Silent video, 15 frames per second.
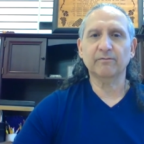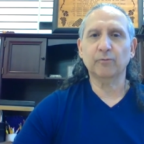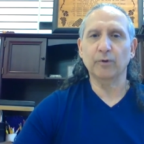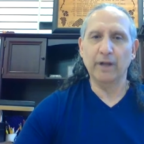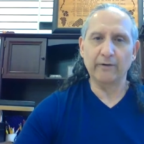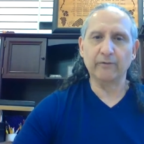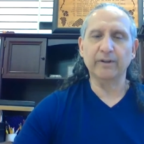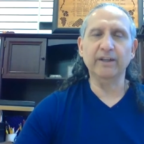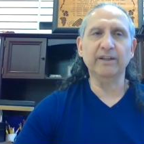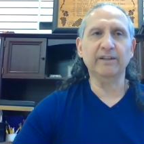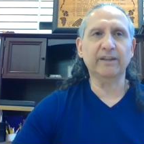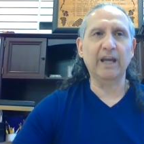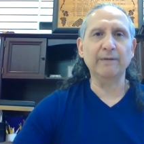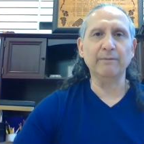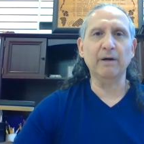Whatever he
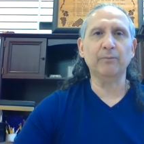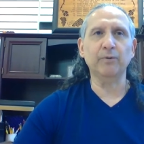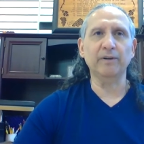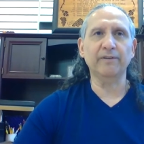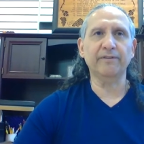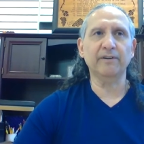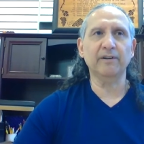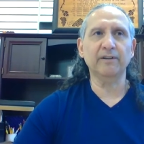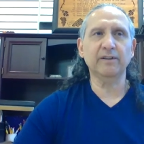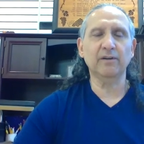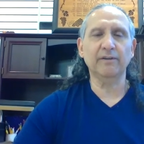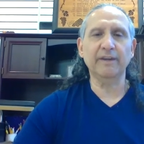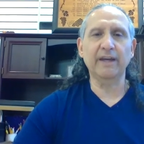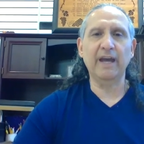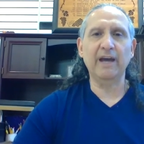came up with,
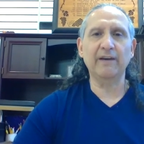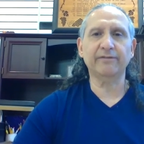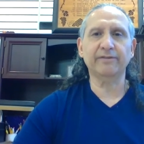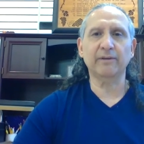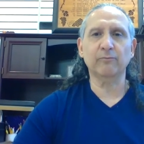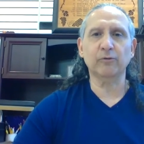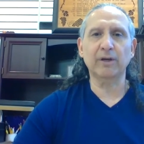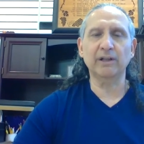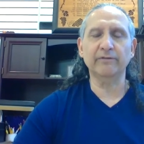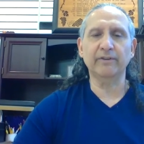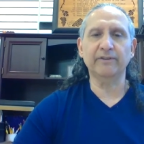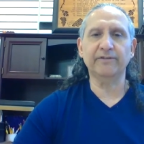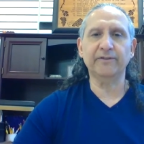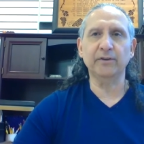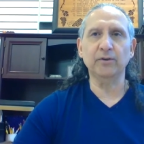they have some
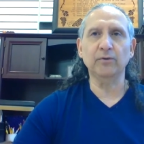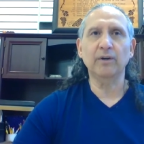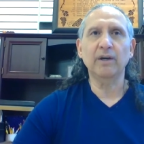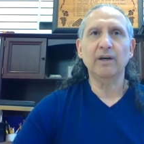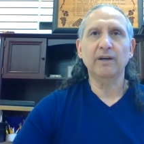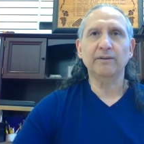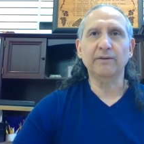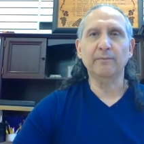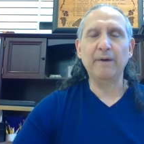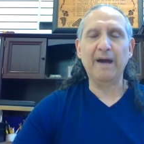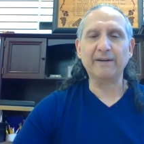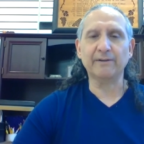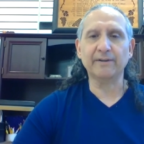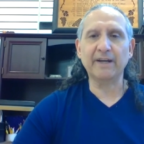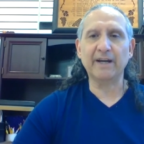relevance to the
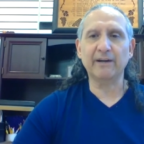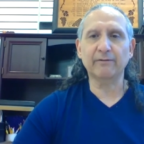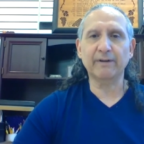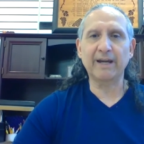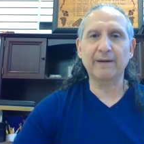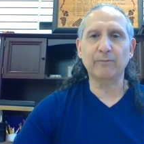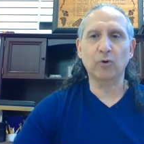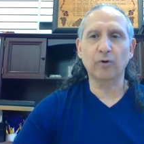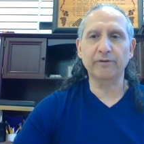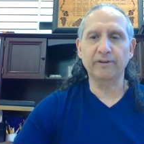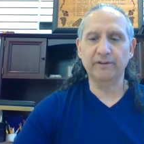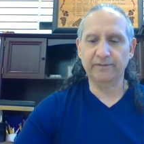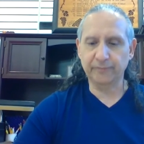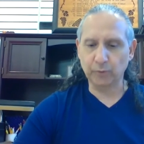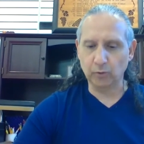pattern diagram or the
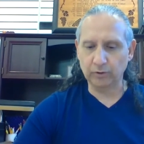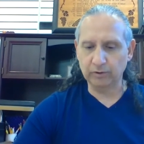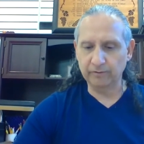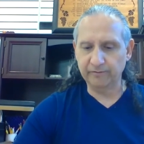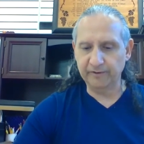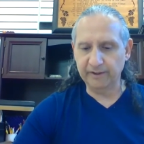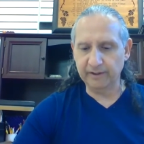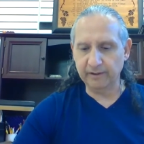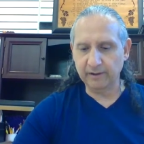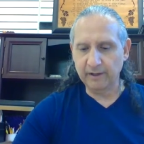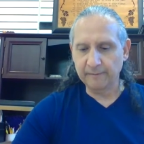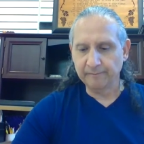historical figure.